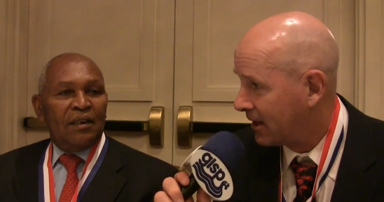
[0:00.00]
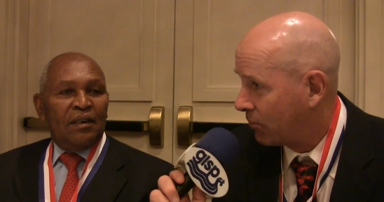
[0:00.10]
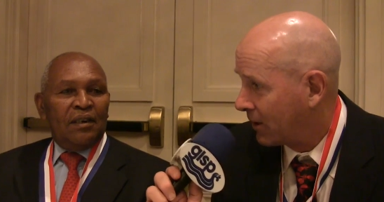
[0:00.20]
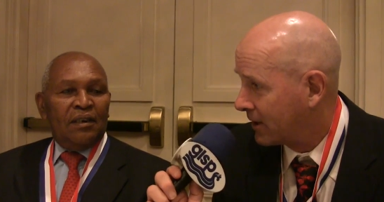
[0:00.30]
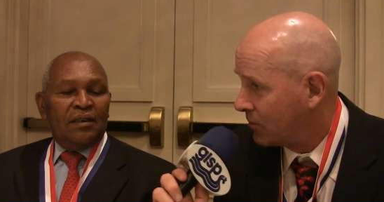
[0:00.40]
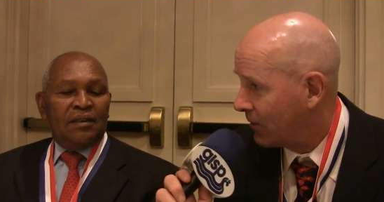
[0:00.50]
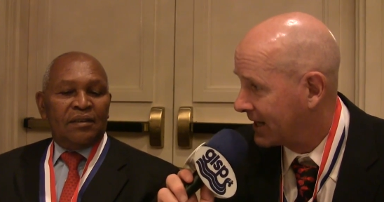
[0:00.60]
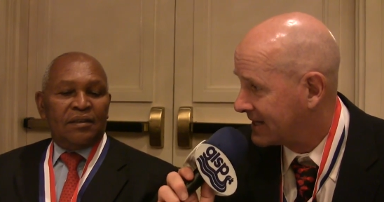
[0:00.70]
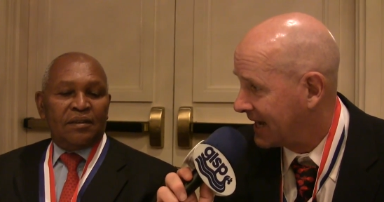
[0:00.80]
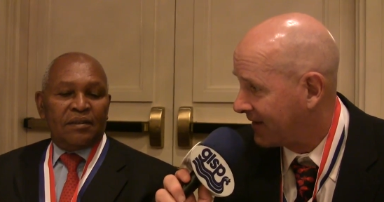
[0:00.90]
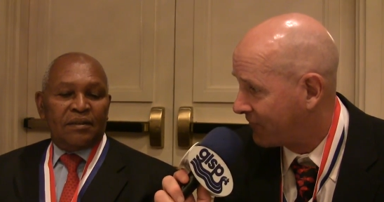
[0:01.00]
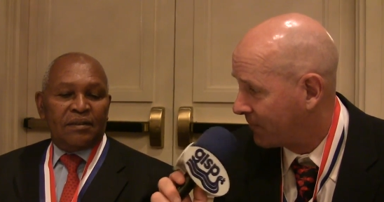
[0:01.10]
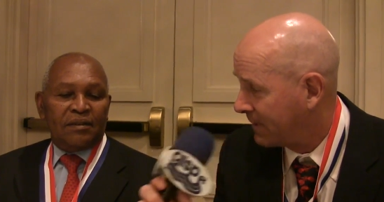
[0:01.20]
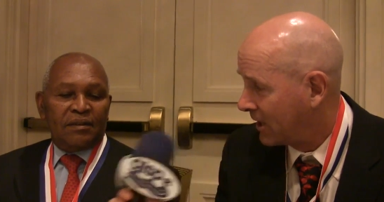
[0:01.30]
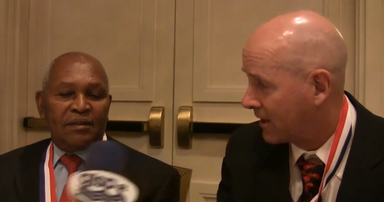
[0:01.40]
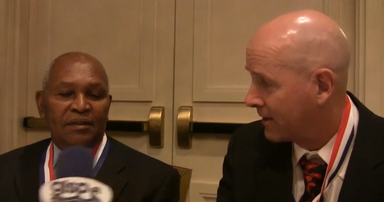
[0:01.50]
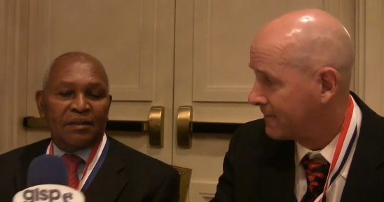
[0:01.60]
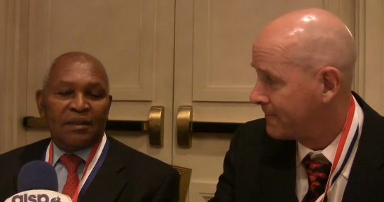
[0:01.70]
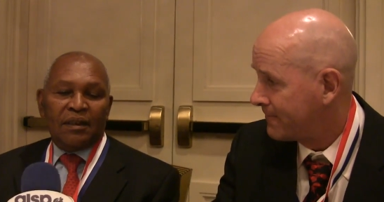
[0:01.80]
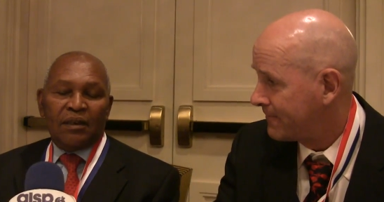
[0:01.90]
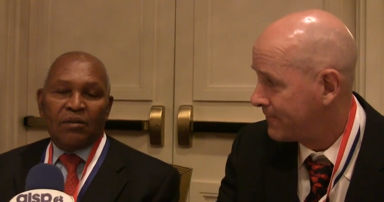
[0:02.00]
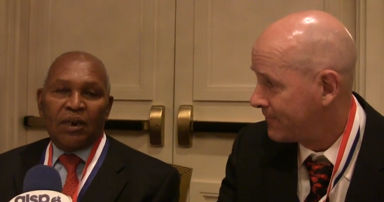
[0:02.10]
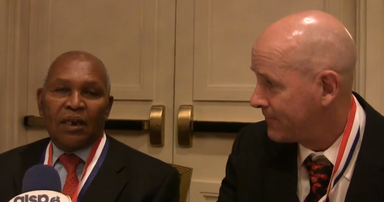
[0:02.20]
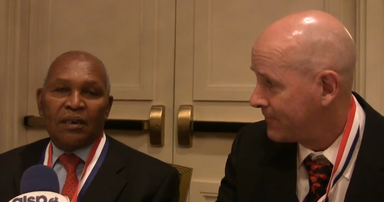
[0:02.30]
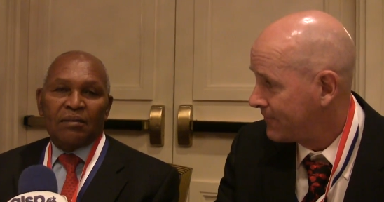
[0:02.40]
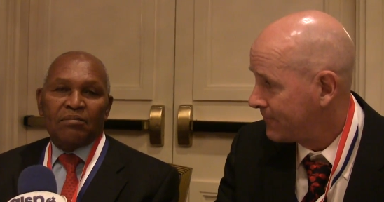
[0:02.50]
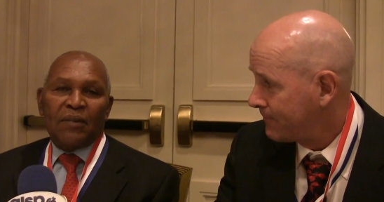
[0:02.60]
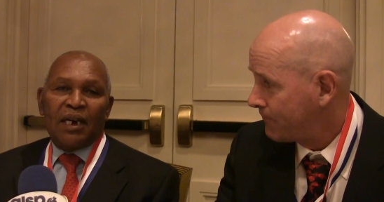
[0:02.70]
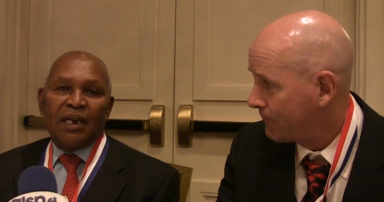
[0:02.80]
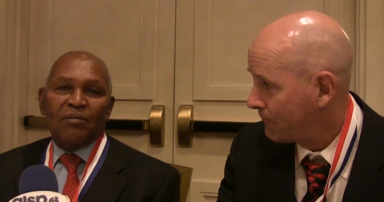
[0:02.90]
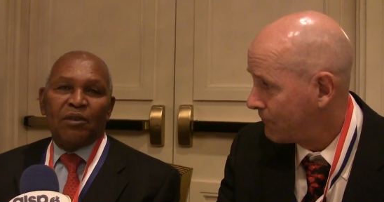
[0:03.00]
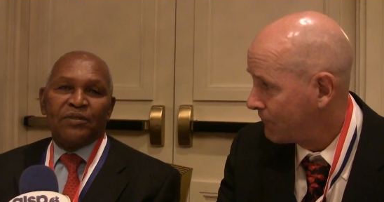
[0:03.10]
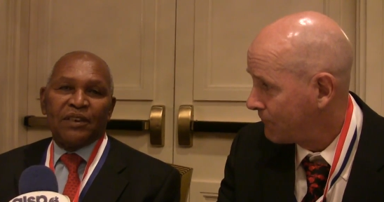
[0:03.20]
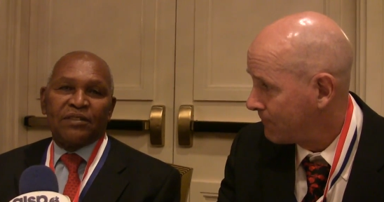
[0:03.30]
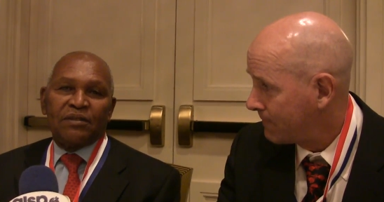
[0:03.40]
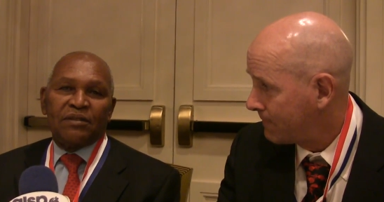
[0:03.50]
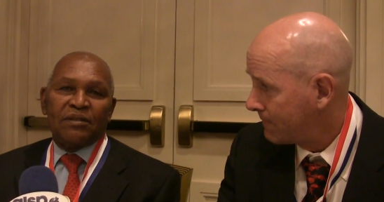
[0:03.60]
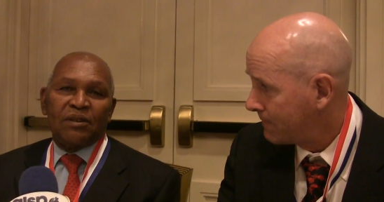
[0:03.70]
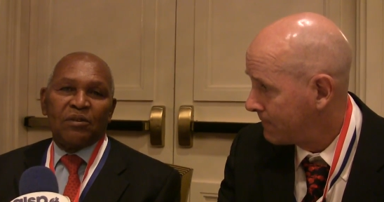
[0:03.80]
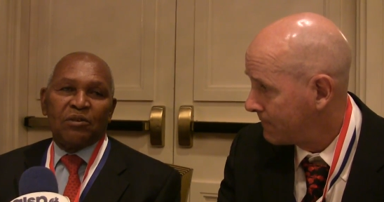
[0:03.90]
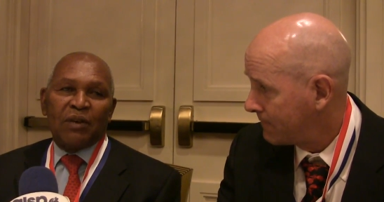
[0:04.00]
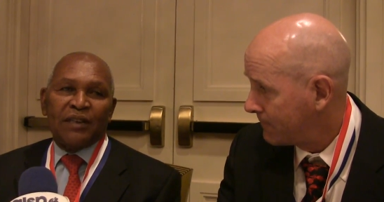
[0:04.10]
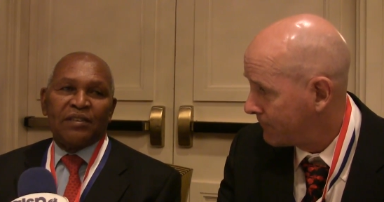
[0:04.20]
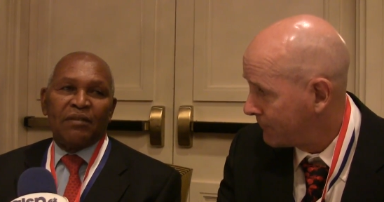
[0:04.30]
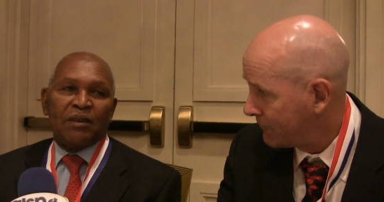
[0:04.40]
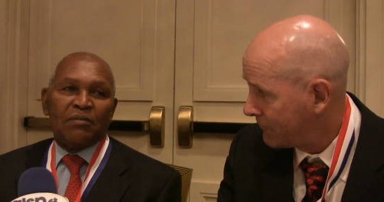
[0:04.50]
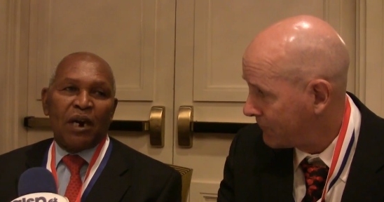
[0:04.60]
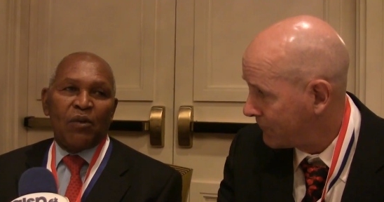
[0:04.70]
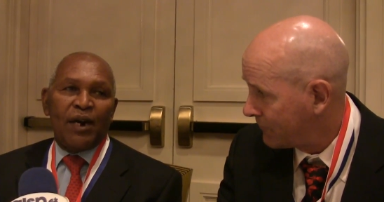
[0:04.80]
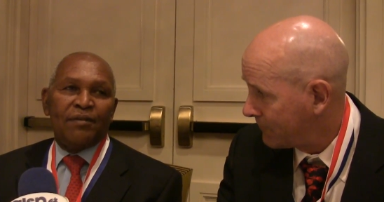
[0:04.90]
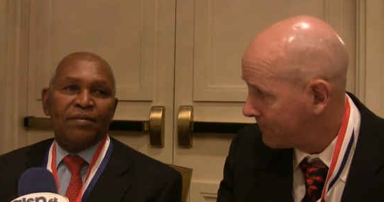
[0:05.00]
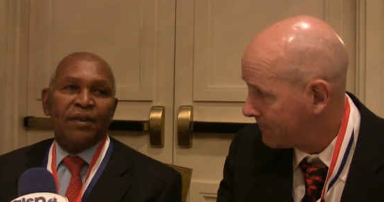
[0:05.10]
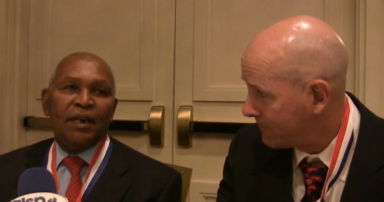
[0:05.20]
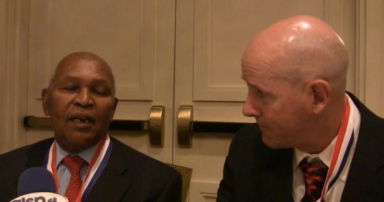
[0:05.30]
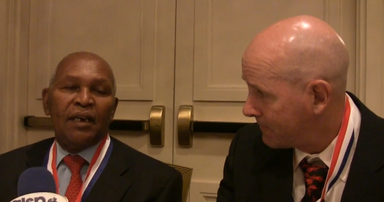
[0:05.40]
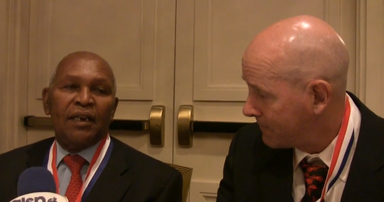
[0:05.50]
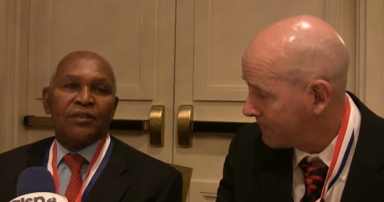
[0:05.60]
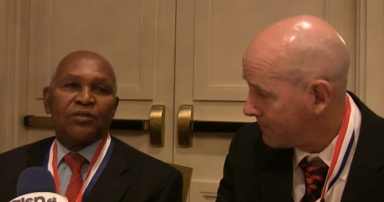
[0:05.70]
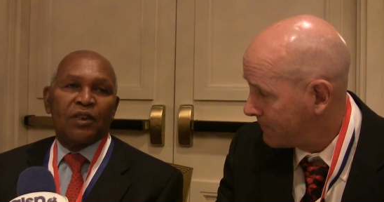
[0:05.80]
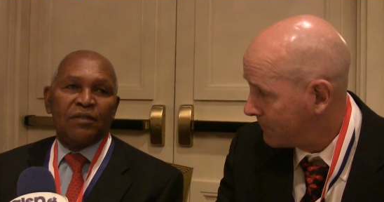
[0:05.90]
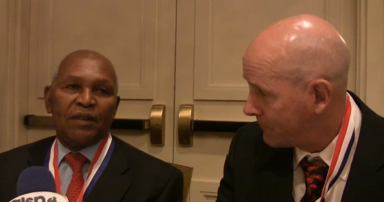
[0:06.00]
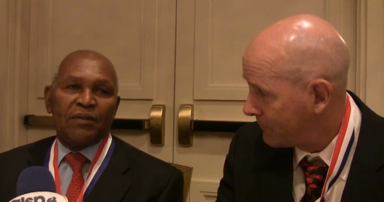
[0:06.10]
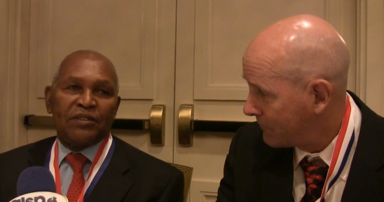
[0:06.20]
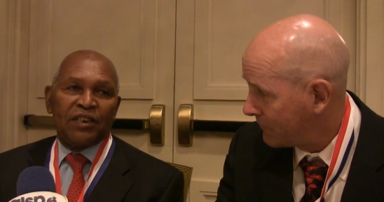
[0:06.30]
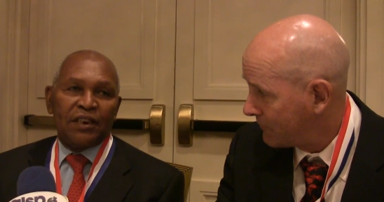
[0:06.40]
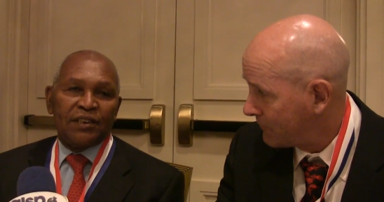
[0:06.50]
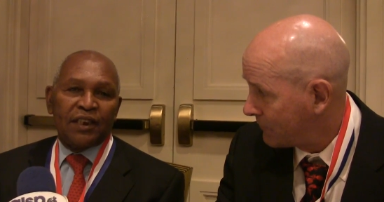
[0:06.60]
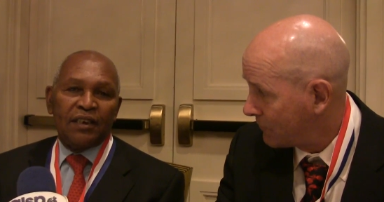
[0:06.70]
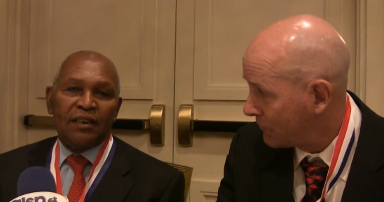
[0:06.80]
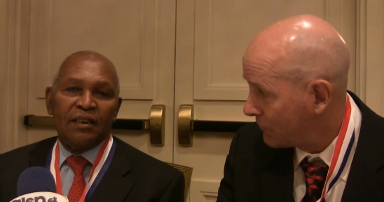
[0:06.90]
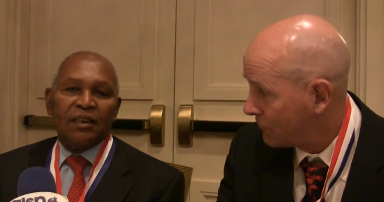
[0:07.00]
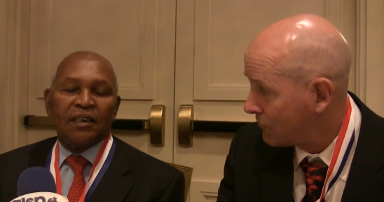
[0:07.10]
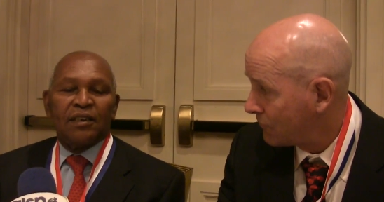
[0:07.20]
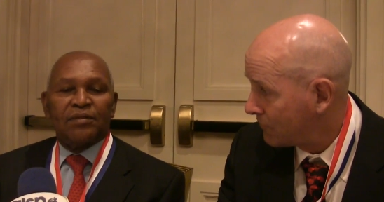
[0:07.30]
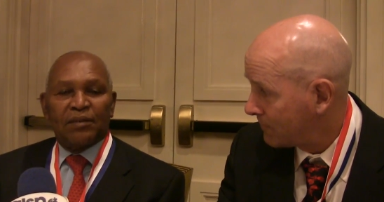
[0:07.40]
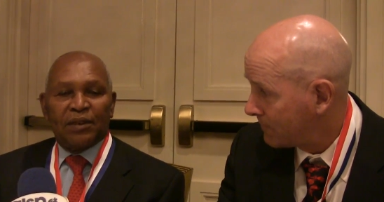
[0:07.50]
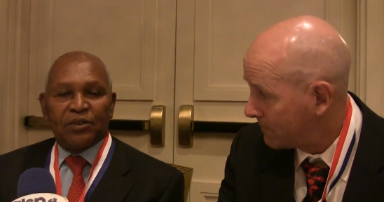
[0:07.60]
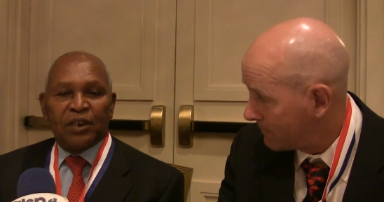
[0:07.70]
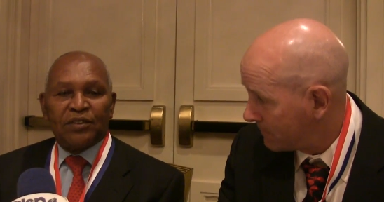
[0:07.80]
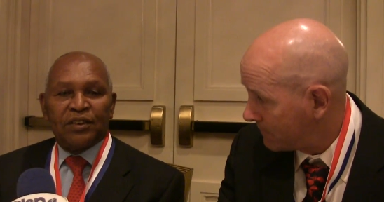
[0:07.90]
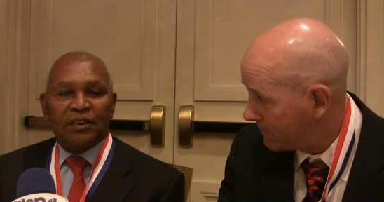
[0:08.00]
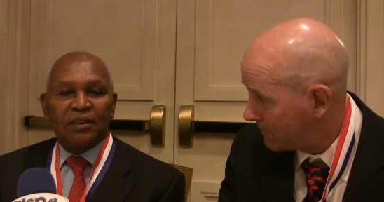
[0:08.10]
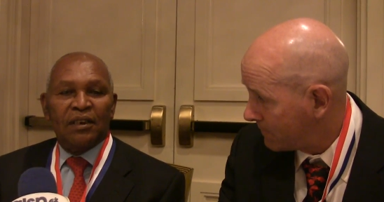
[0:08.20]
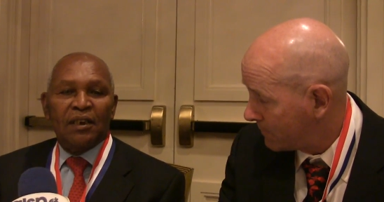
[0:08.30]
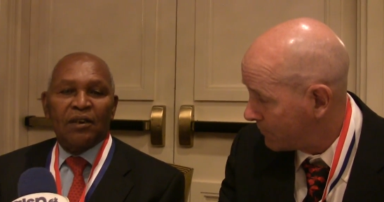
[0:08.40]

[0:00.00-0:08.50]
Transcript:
Speaker 1: Uh, where do you want to take it from here? Well,
Speaker 2: my aim objection uh, with myself and my wife is to give them a shelter, give them education.